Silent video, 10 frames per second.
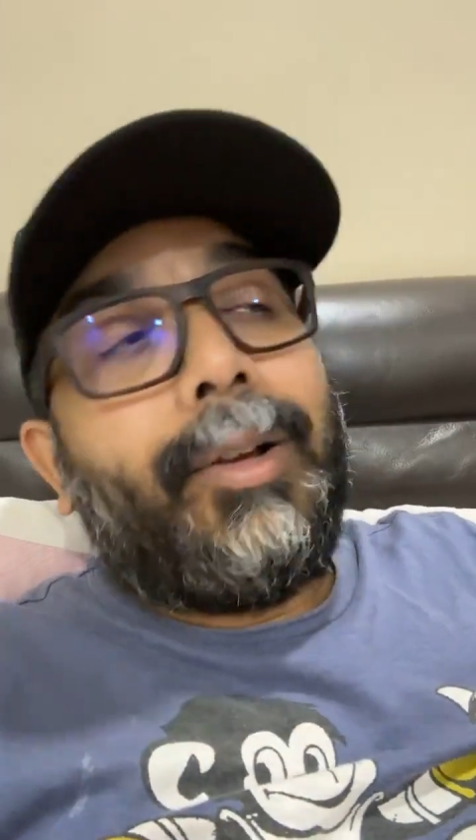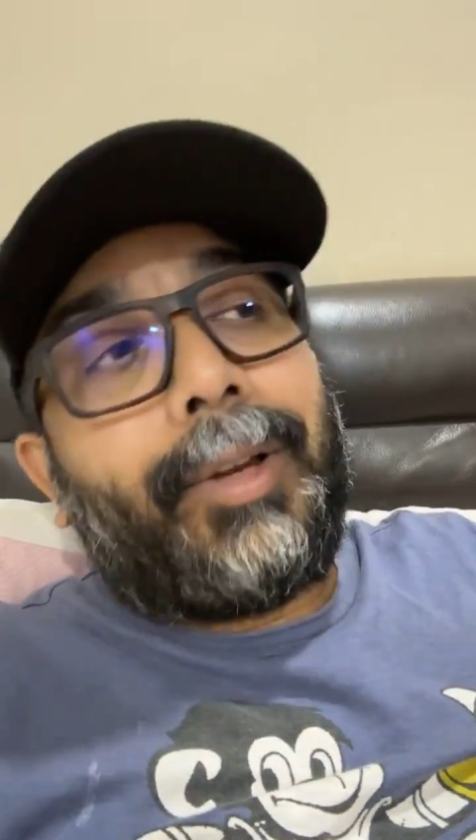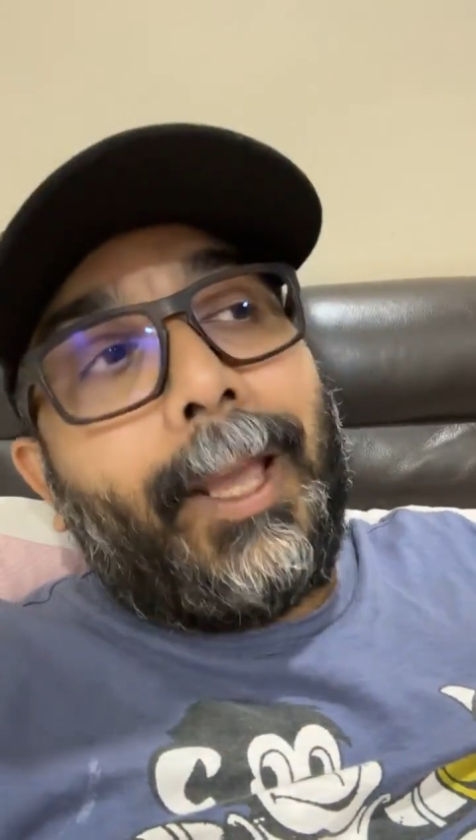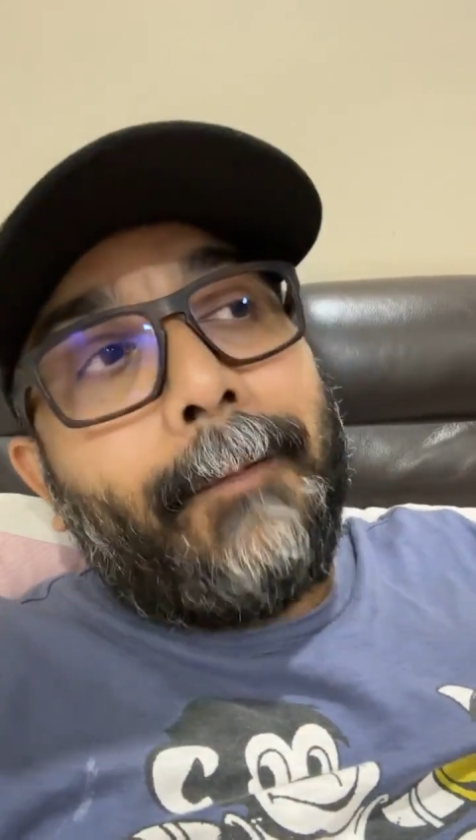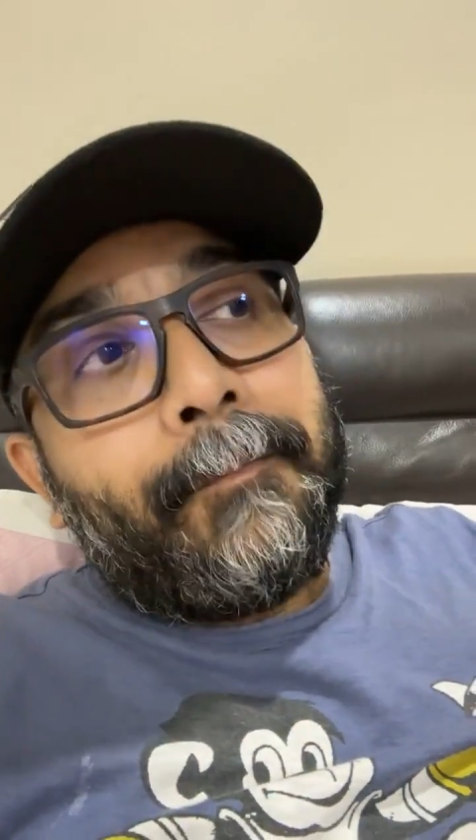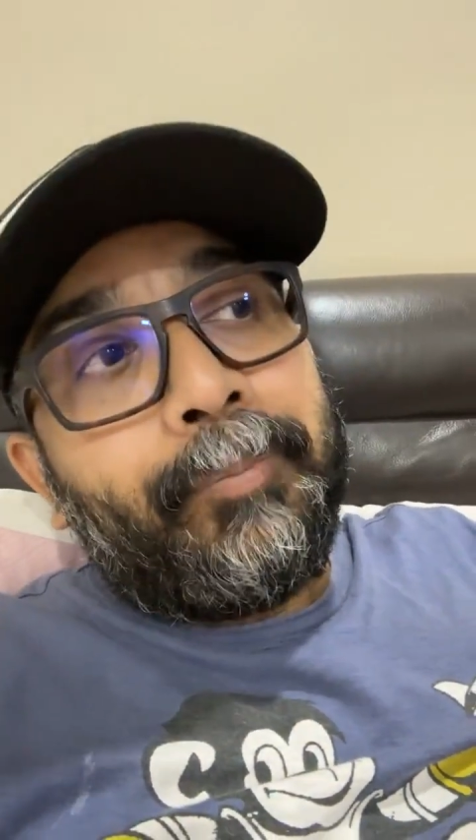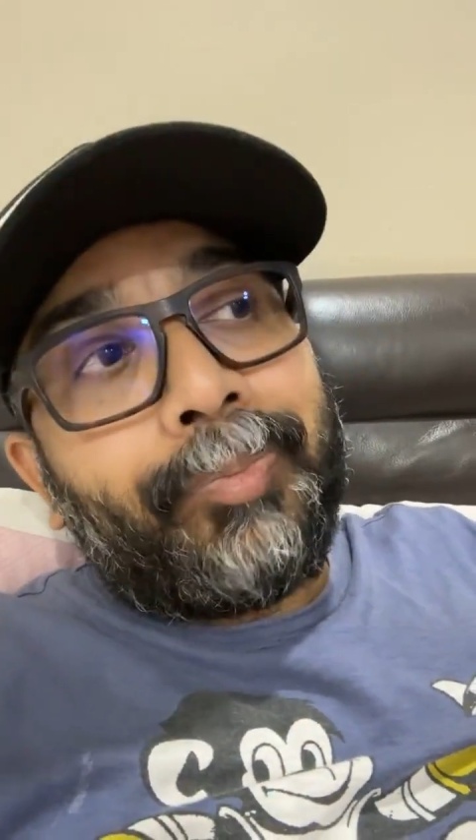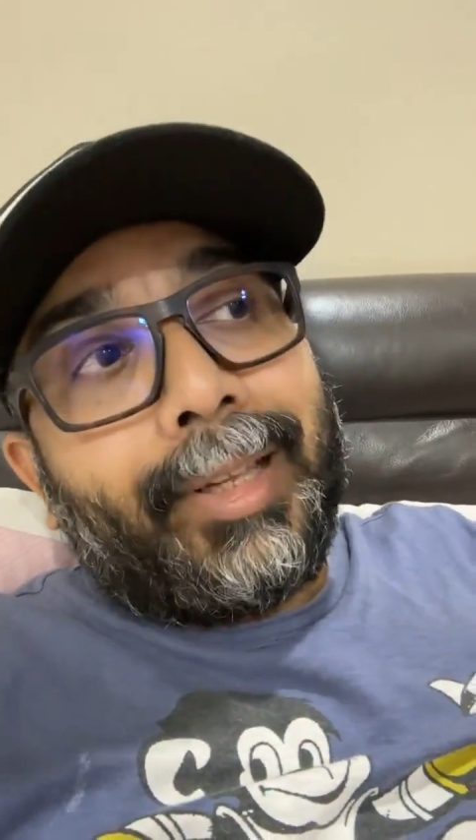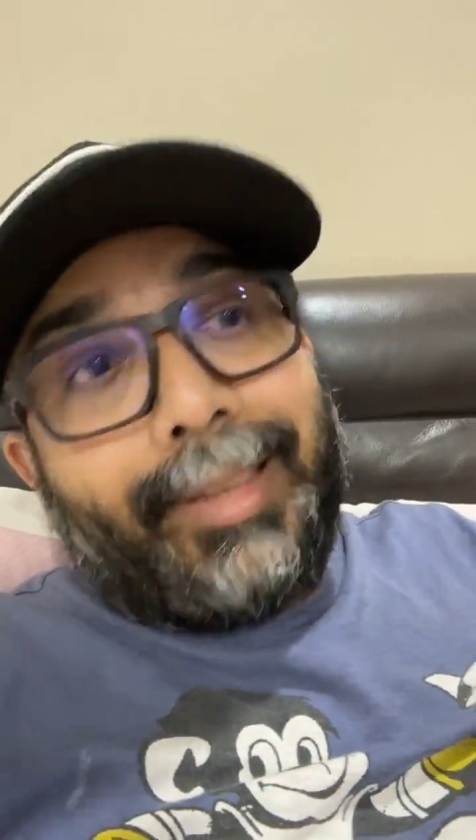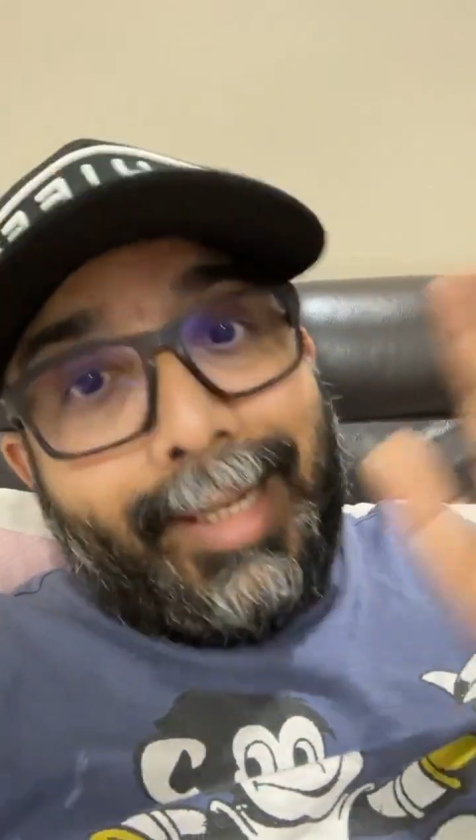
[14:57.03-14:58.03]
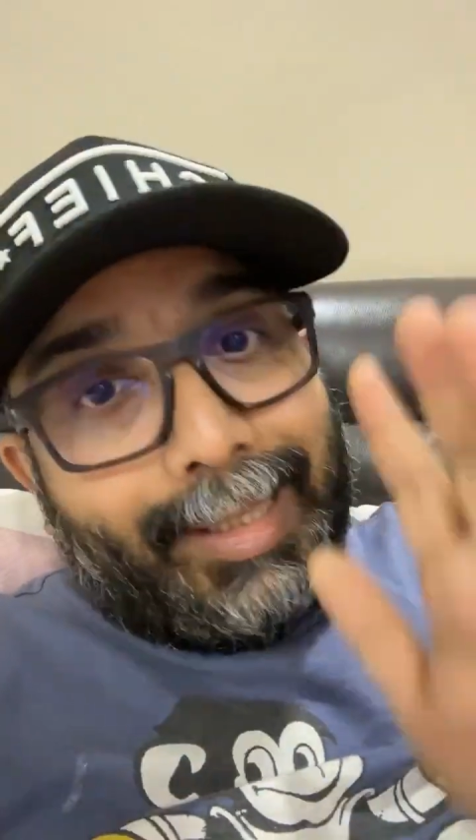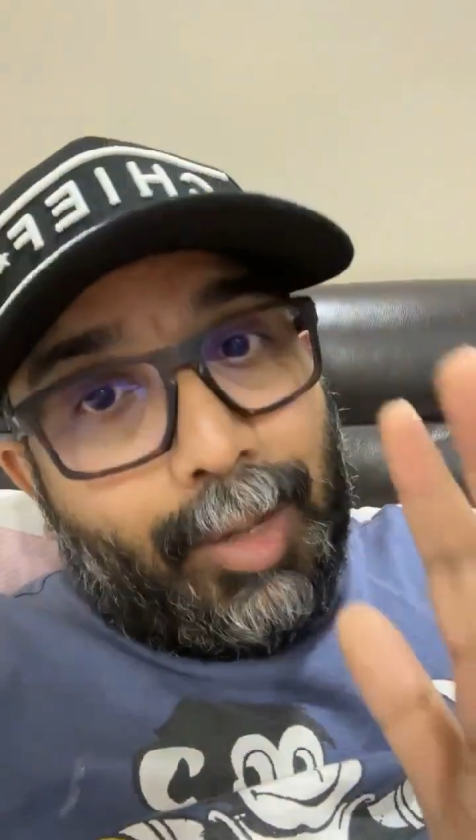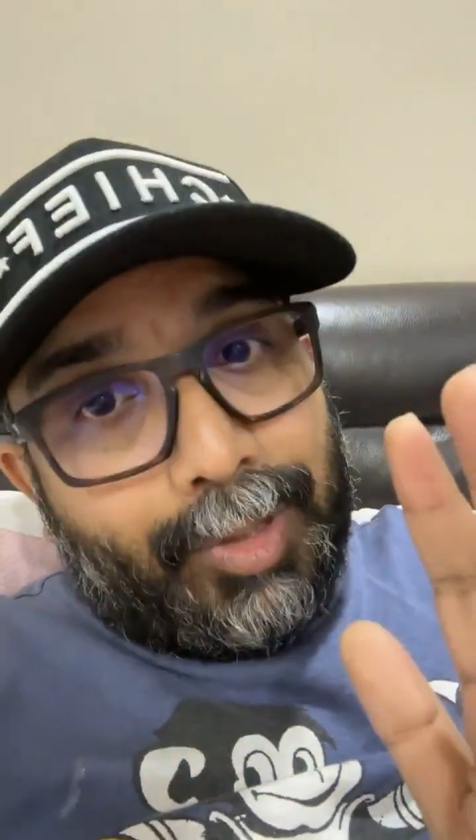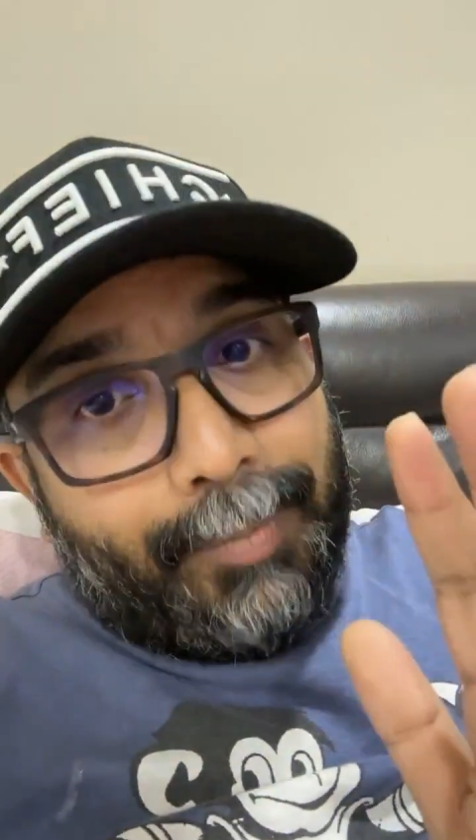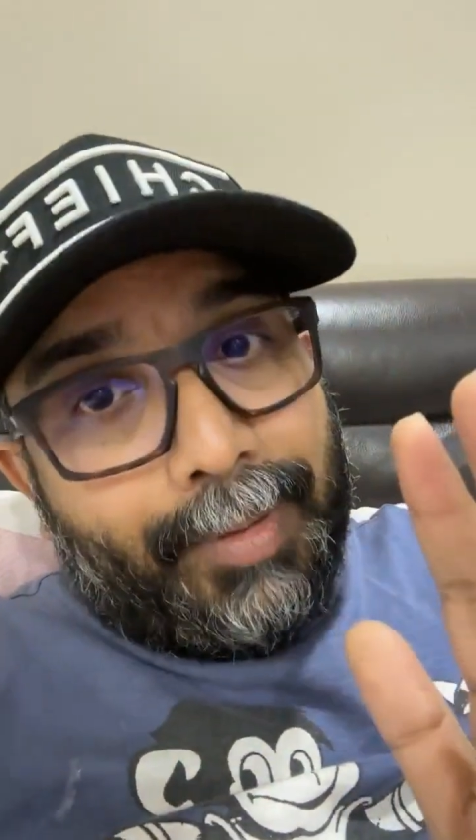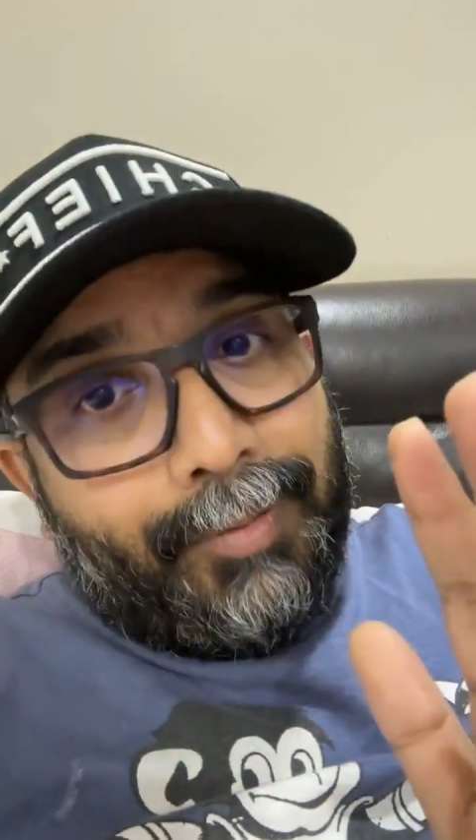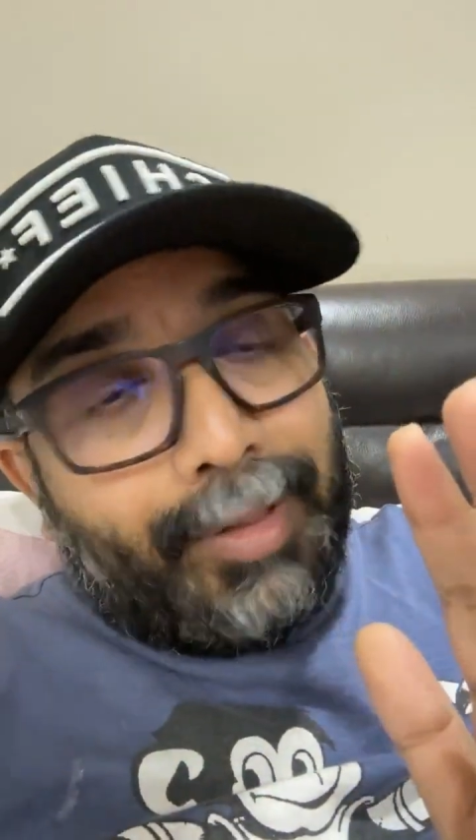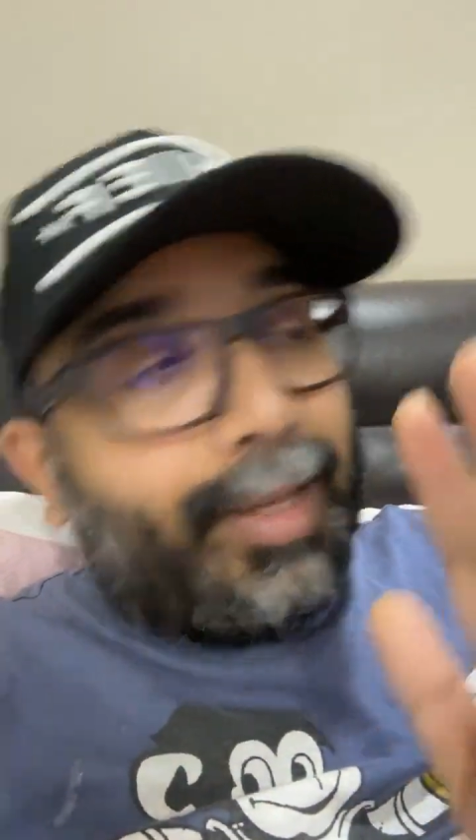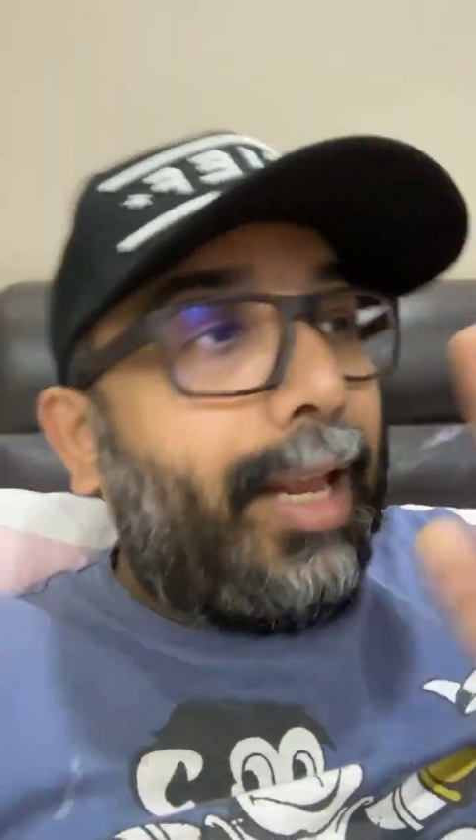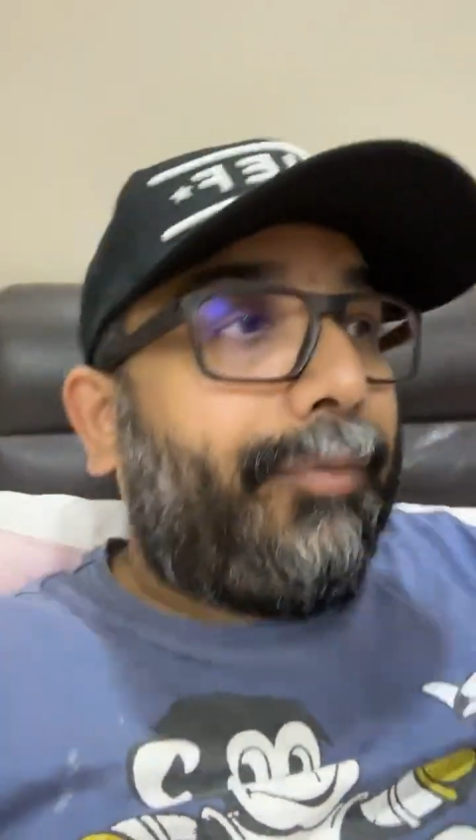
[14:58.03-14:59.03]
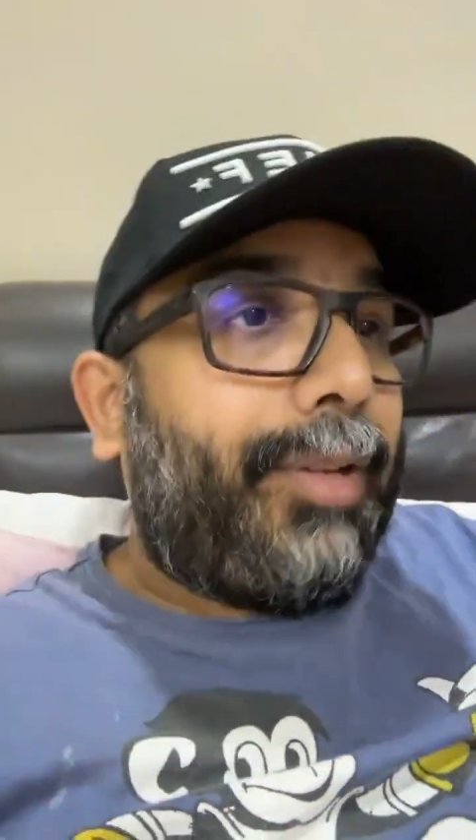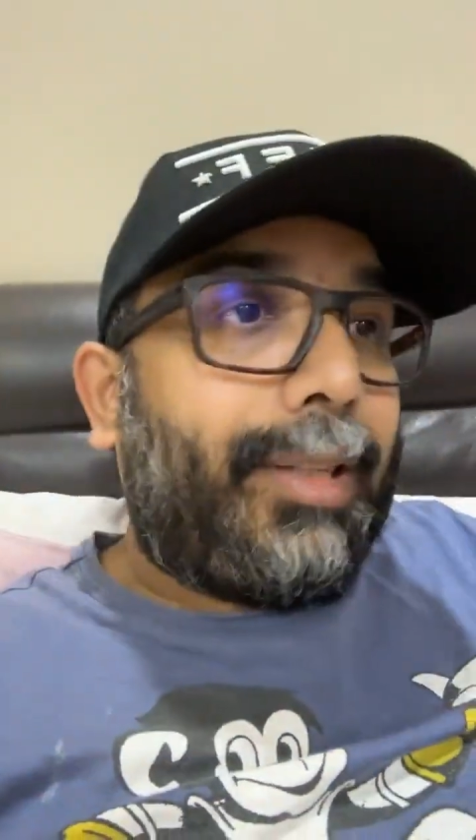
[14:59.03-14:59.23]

Okay? 3,000 BV on the left,